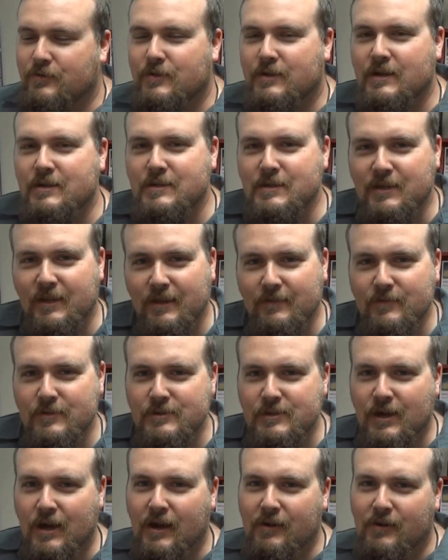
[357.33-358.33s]
The 1911
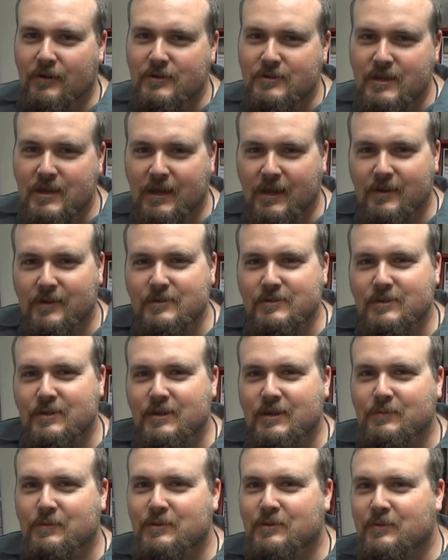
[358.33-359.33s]
is the hot rod you take out on
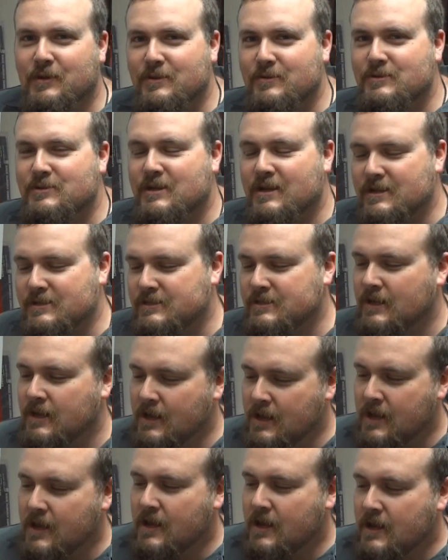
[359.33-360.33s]
Sunday when the weather's nice.
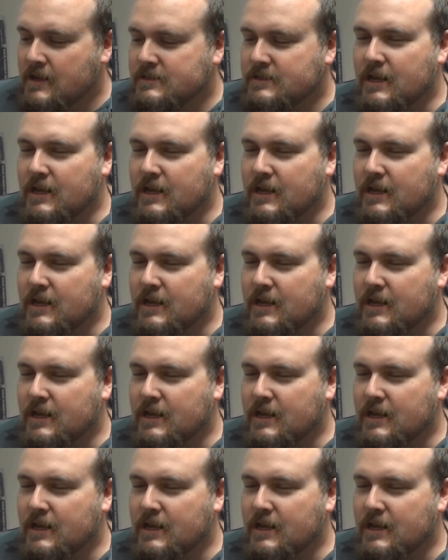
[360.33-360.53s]
It's